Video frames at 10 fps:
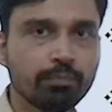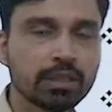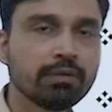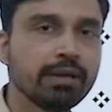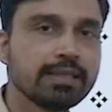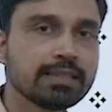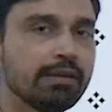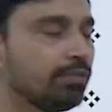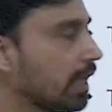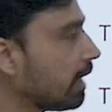Otherwise,
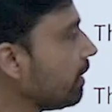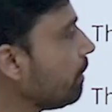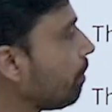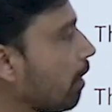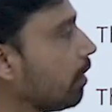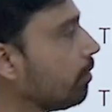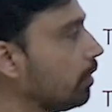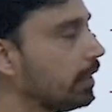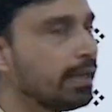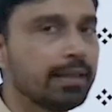if they are very
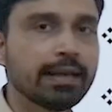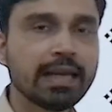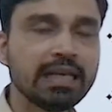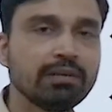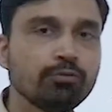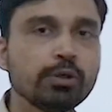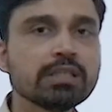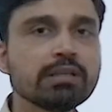powerful, they can influence the